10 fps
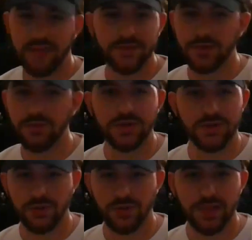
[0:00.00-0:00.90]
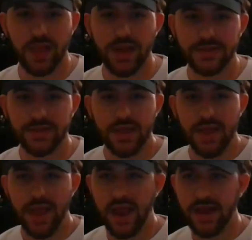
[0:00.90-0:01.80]
every single one of the storylines,
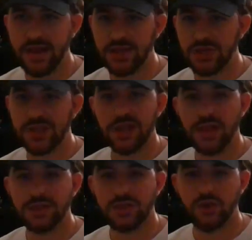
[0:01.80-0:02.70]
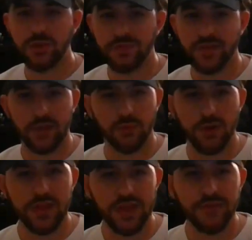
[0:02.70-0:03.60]
and it's just that classic trope of like,
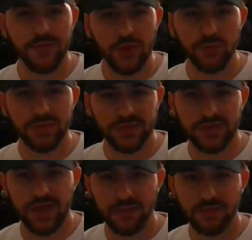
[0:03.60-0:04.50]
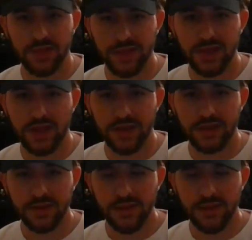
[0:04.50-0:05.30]
what if humans decide to play God?